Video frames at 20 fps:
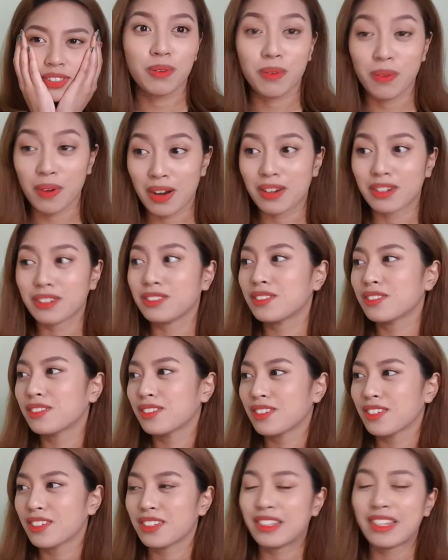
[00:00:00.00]
Wow.
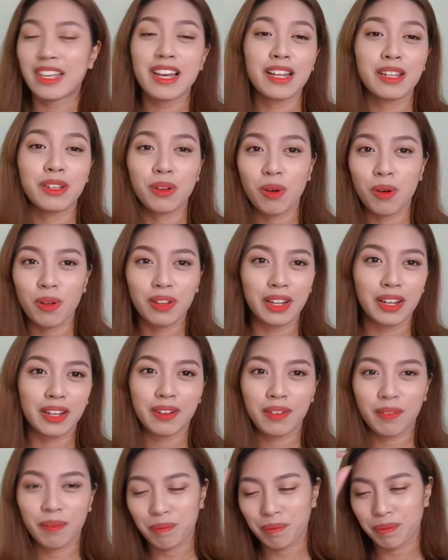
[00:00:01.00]

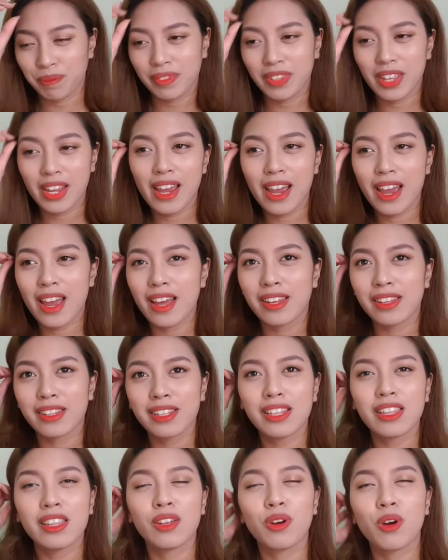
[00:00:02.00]
They
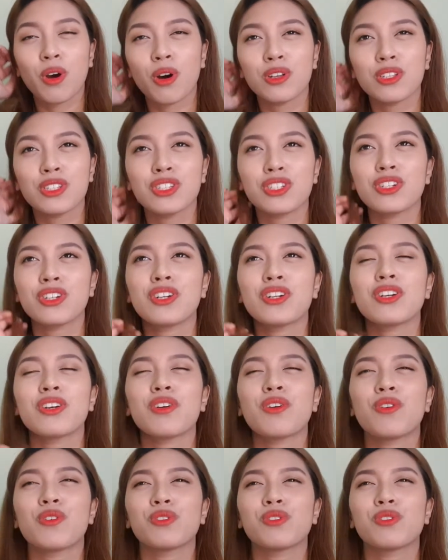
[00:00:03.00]
ended the concert